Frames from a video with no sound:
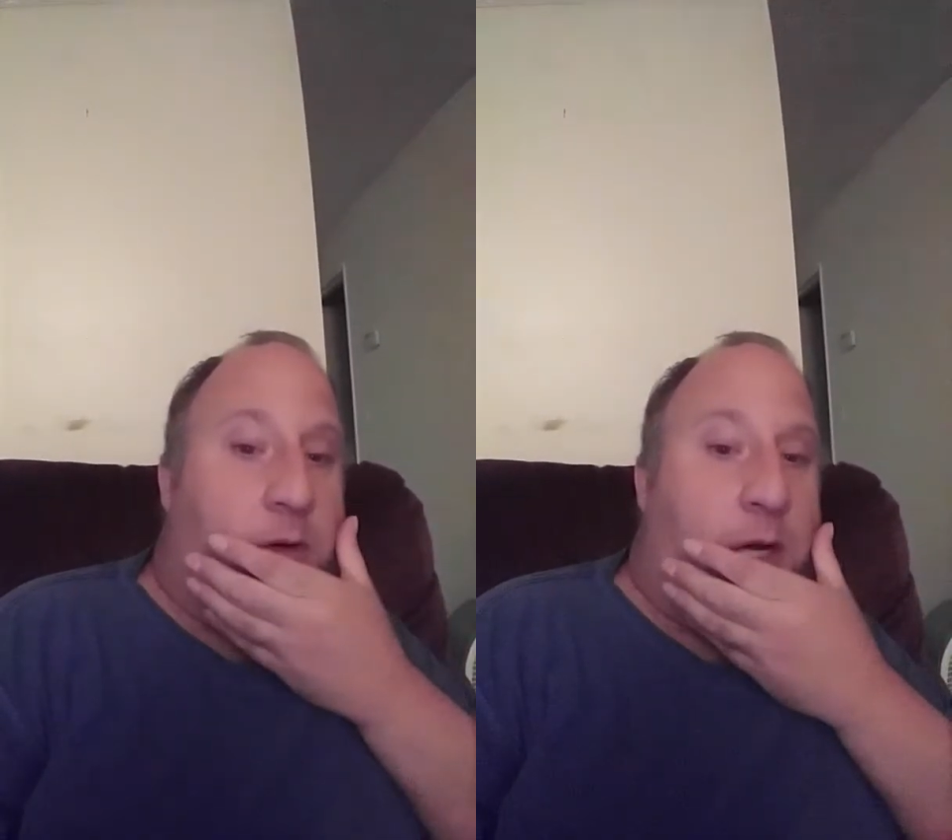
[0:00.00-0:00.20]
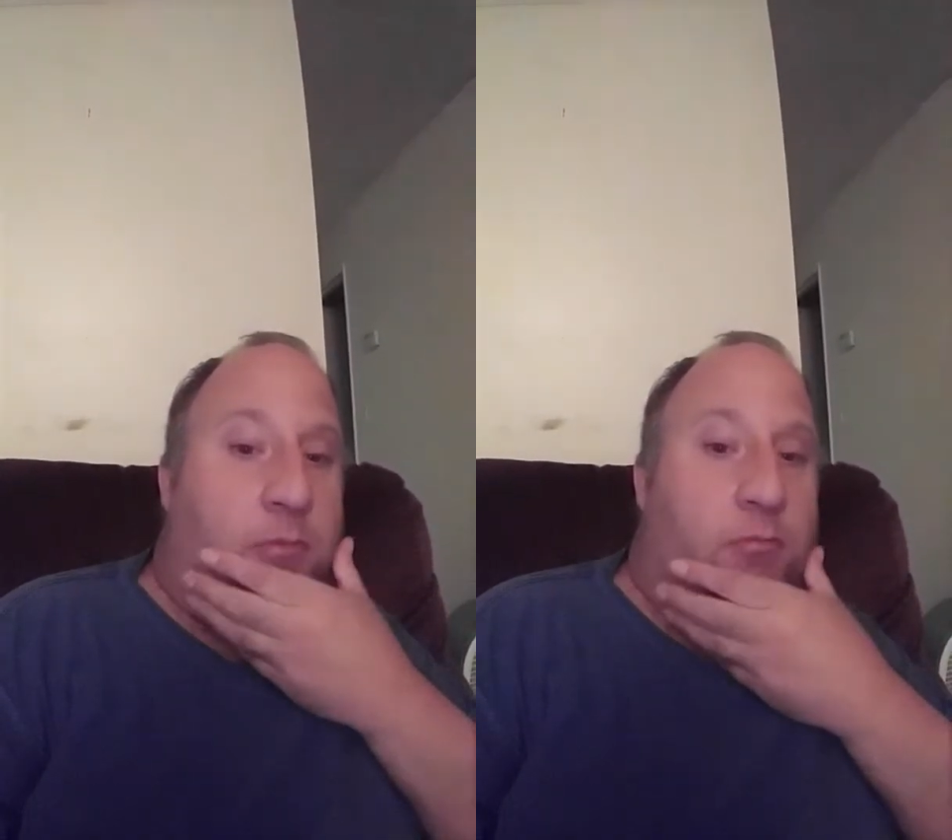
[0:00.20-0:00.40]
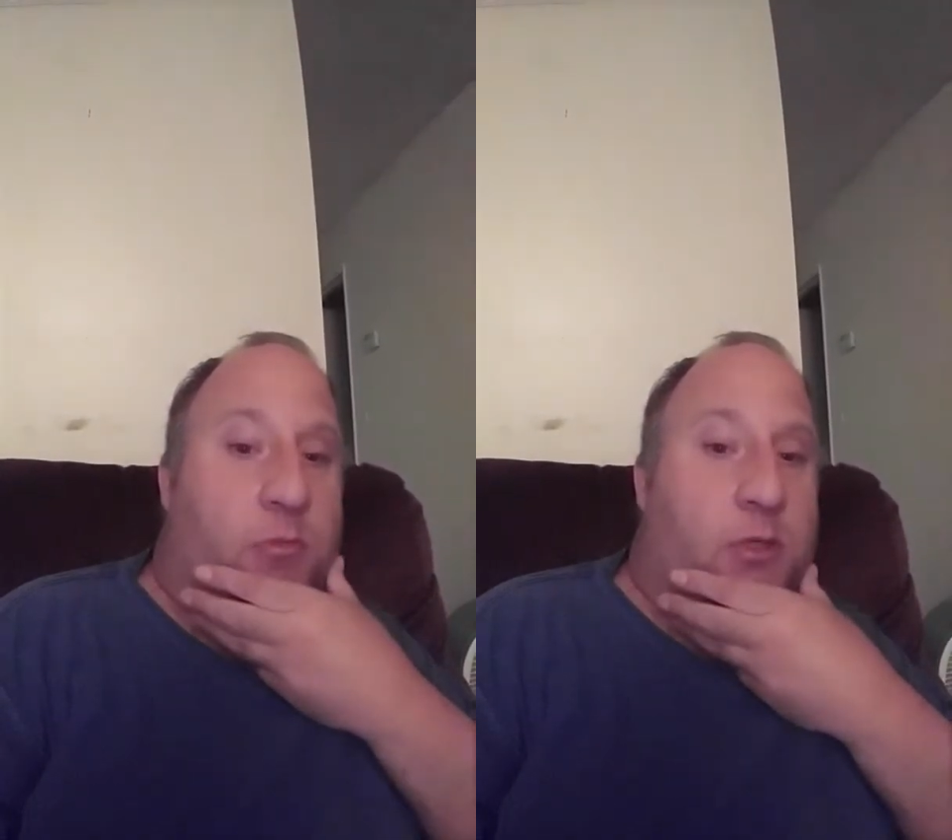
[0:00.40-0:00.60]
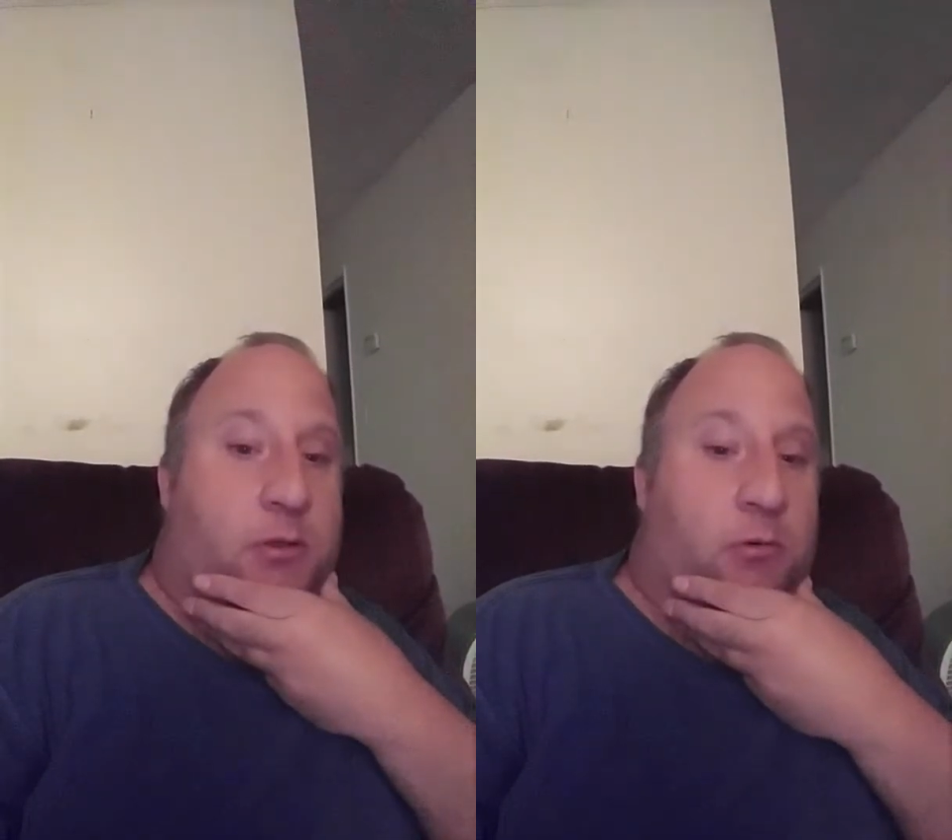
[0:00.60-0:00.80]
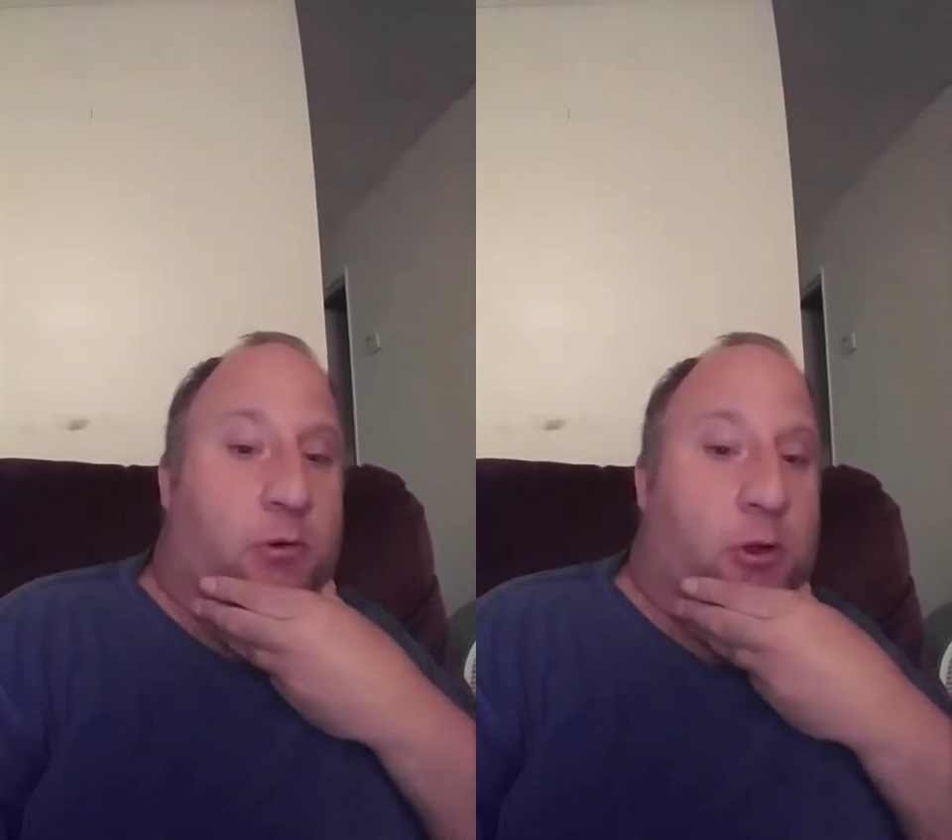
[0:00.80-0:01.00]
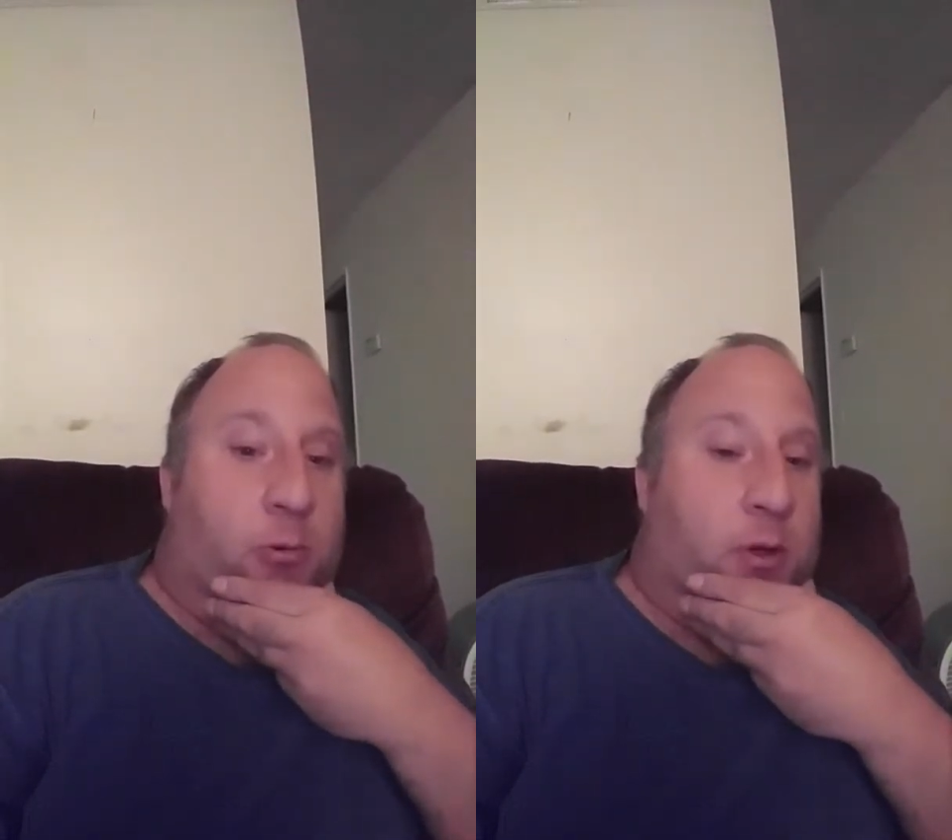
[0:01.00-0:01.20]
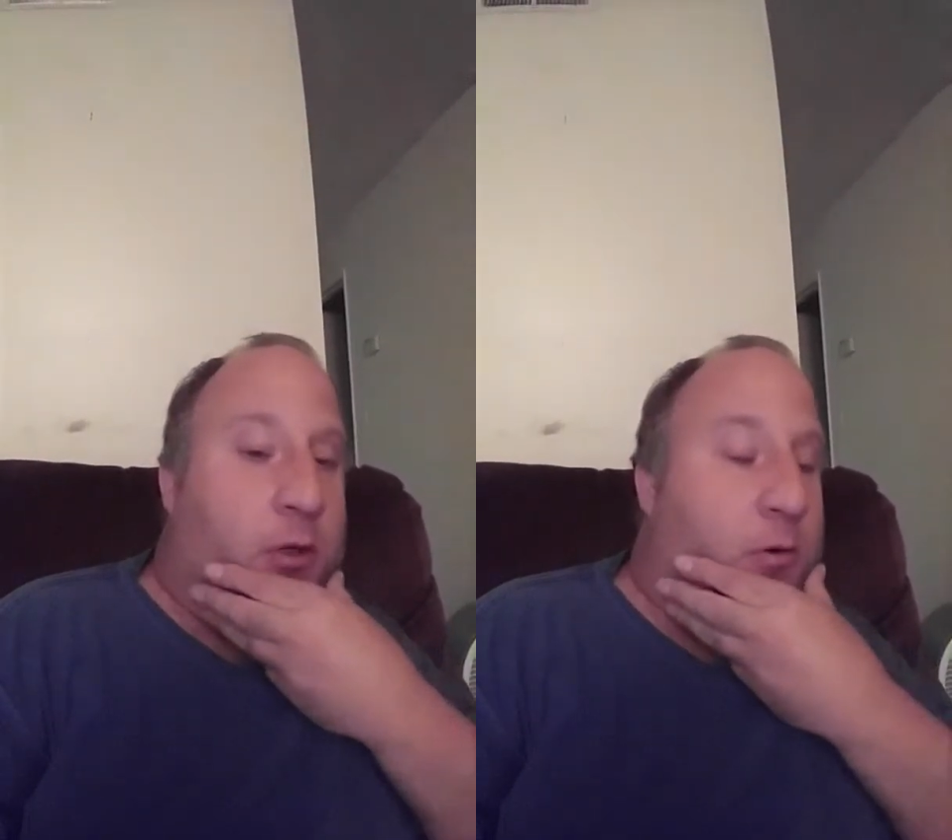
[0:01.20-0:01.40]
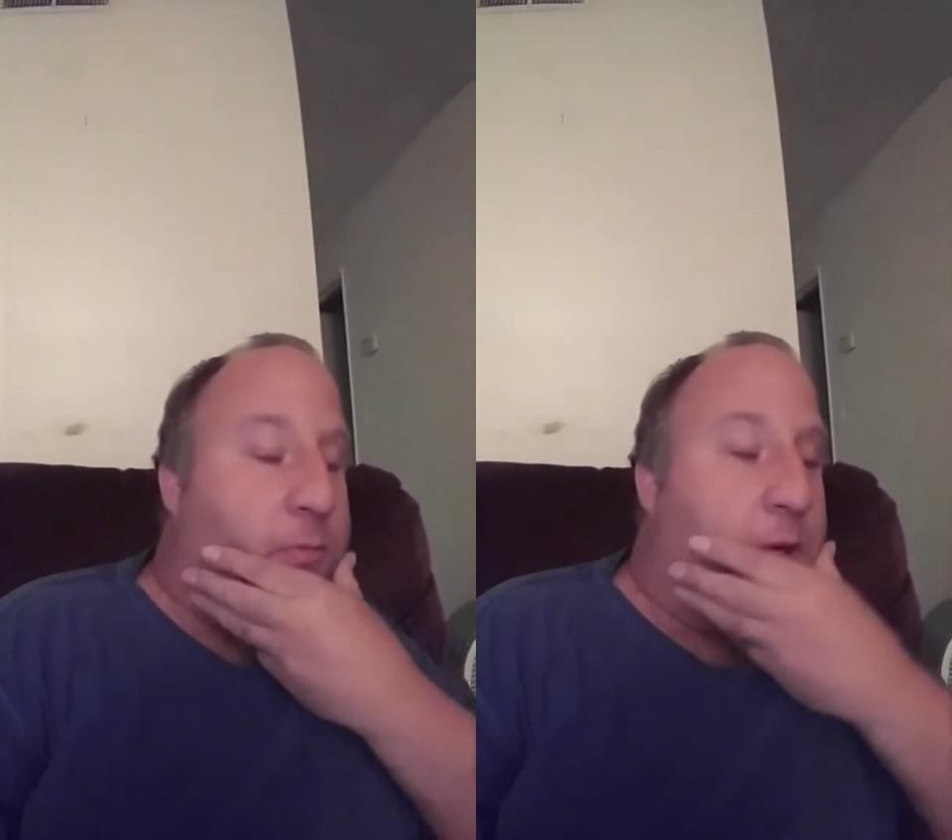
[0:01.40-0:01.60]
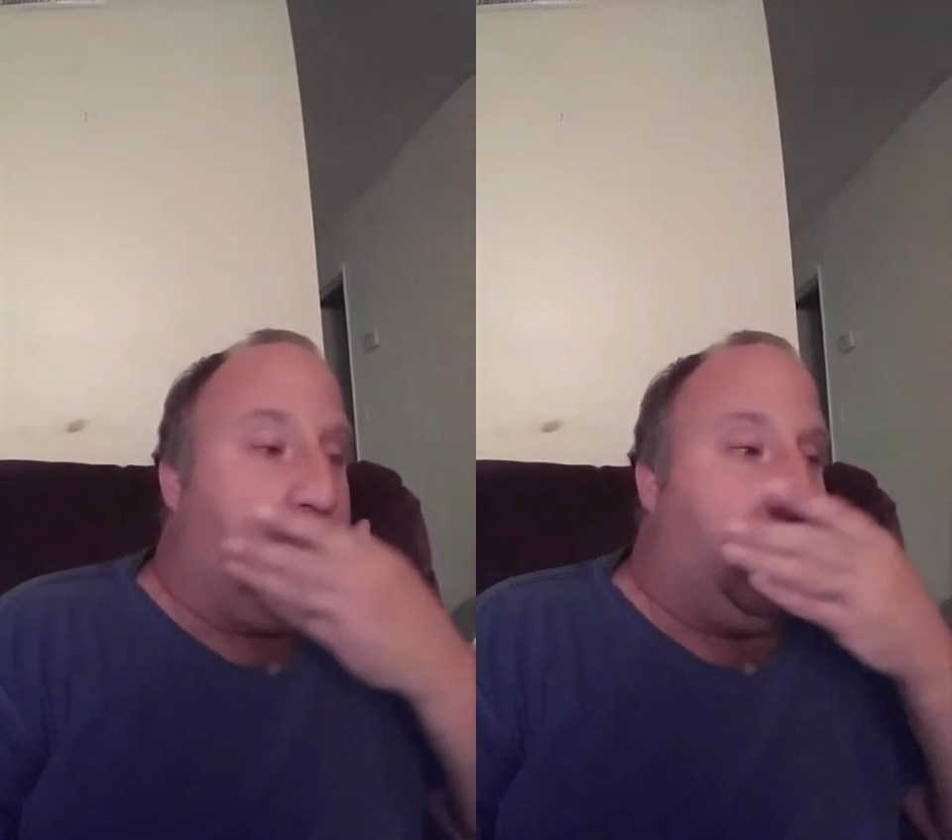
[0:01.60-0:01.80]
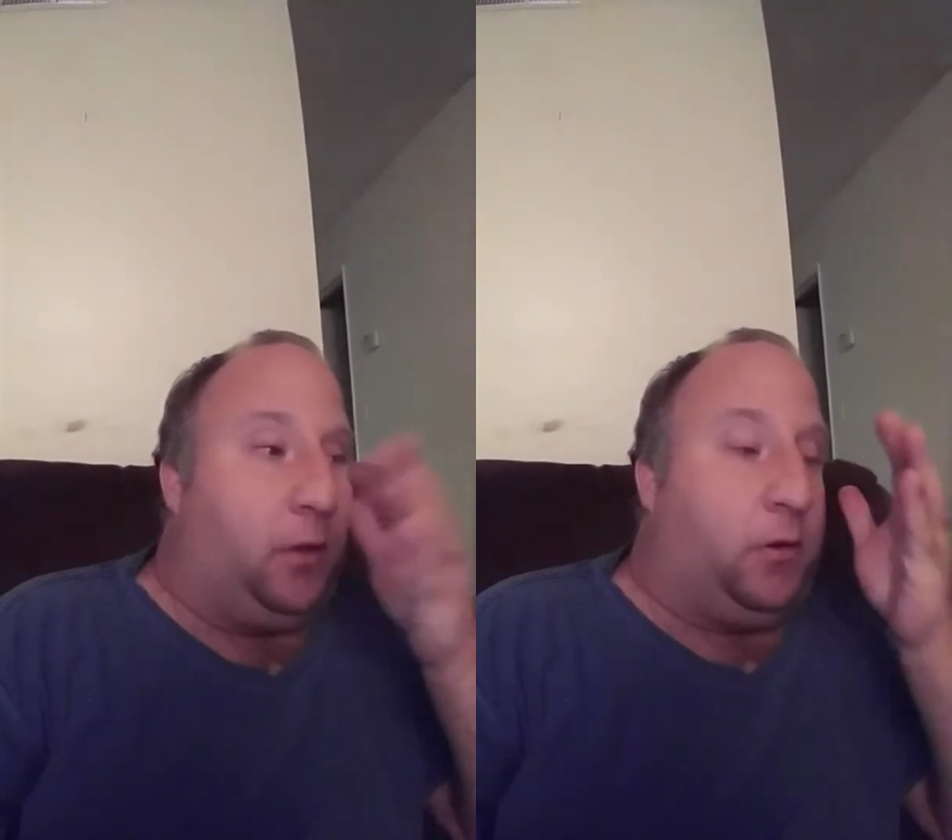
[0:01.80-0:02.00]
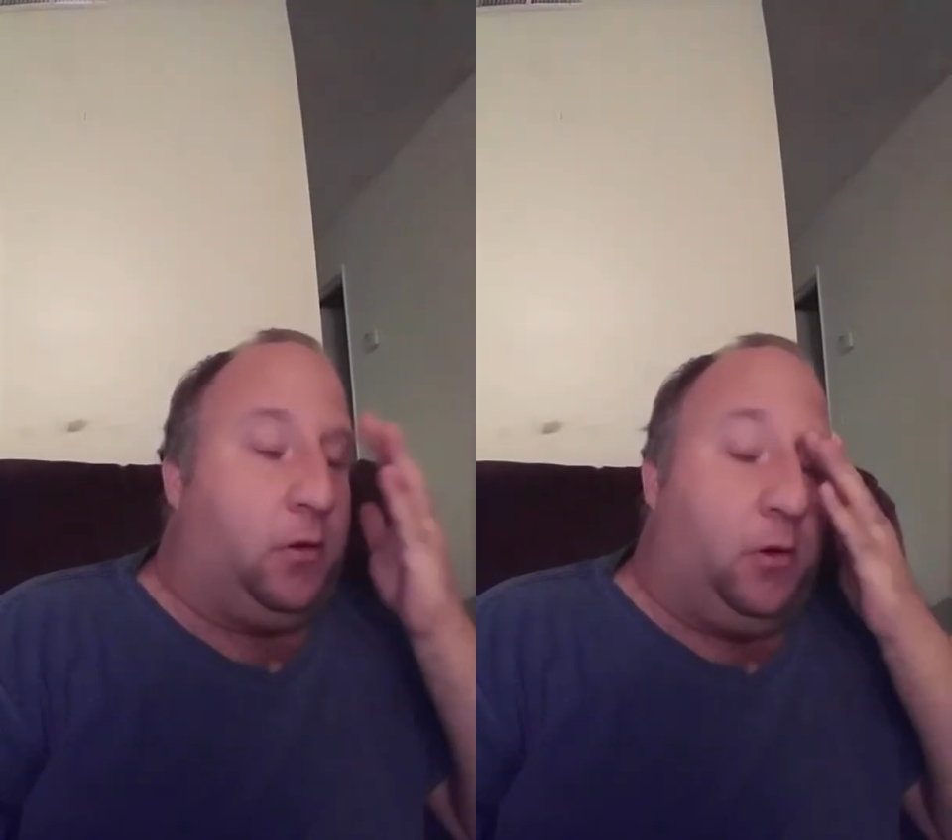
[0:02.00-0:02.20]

I'm just going to get ready to go to bed.